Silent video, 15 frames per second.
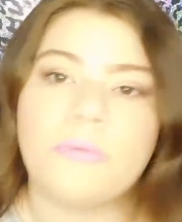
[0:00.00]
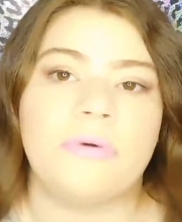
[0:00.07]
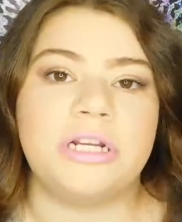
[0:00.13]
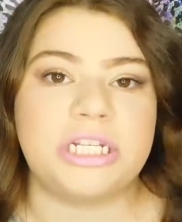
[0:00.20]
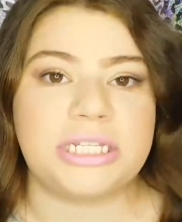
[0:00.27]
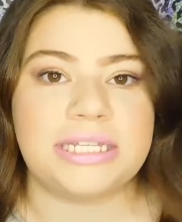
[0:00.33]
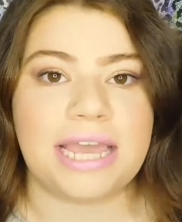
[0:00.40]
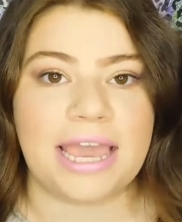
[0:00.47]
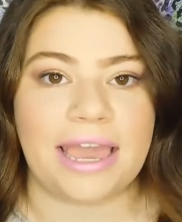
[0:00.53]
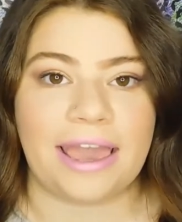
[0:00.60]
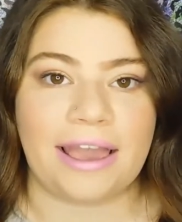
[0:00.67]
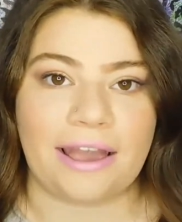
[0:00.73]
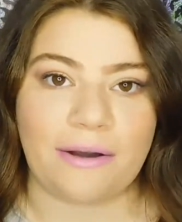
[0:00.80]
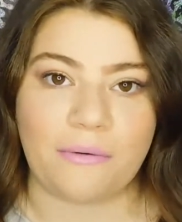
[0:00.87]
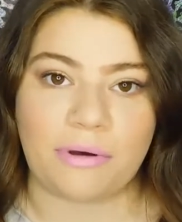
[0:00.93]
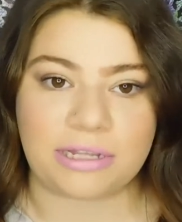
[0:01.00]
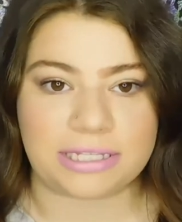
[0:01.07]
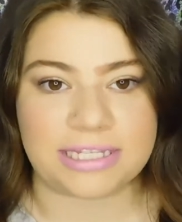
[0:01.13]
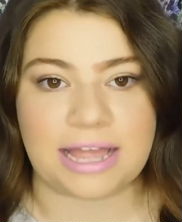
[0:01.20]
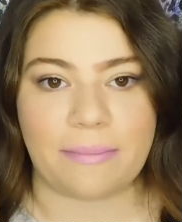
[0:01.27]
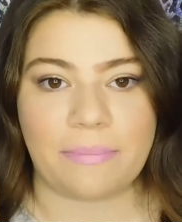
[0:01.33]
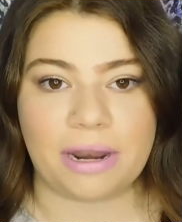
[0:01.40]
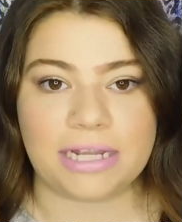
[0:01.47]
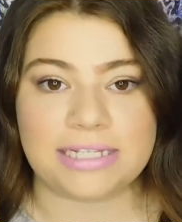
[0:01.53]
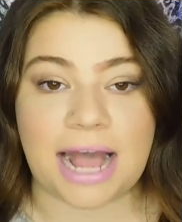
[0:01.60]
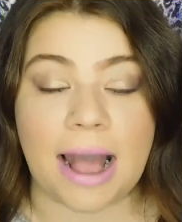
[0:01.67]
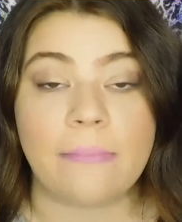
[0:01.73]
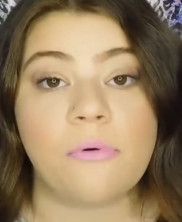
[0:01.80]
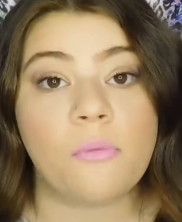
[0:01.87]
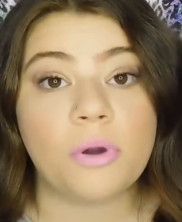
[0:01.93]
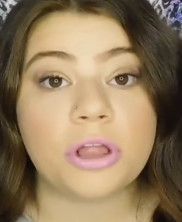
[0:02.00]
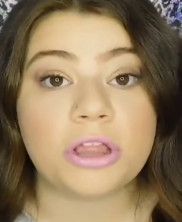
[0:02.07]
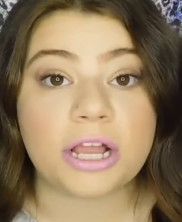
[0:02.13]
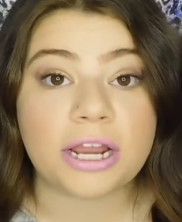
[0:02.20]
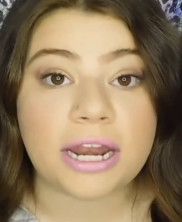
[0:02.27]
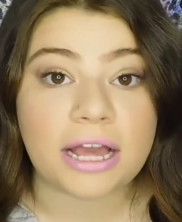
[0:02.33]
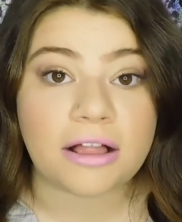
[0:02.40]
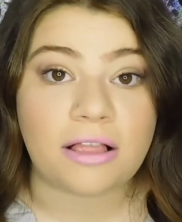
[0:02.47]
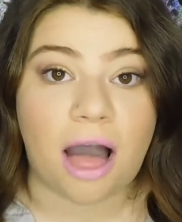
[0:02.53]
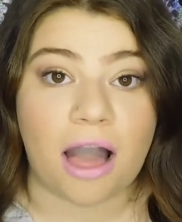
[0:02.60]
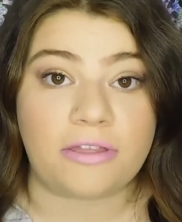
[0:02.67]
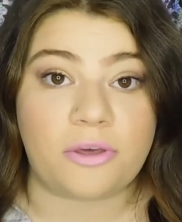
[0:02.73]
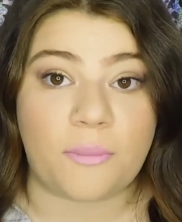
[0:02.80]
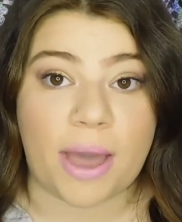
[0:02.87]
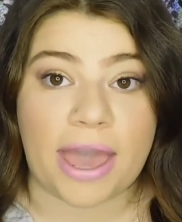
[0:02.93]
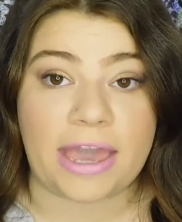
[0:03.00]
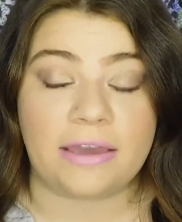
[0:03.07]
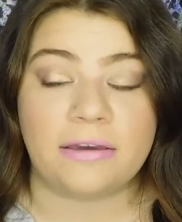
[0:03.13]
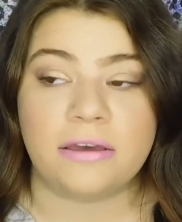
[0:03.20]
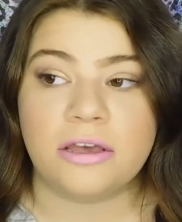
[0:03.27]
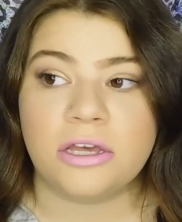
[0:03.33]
we're just taking it one step at a time, and we're learning along the way.